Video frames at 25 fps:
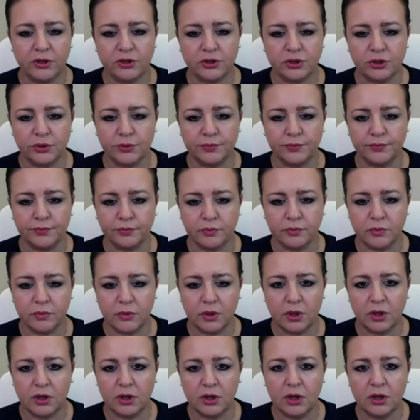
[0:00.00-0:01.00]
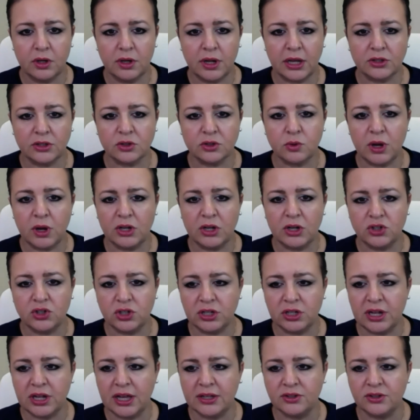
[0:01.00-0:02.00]
true next
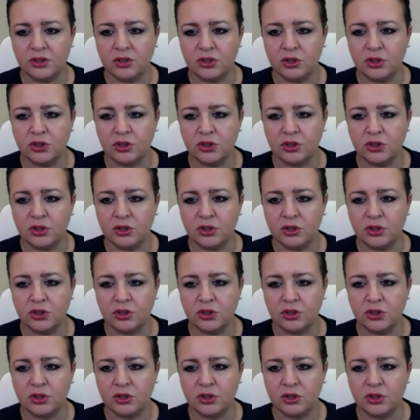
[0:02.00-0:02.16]
question has to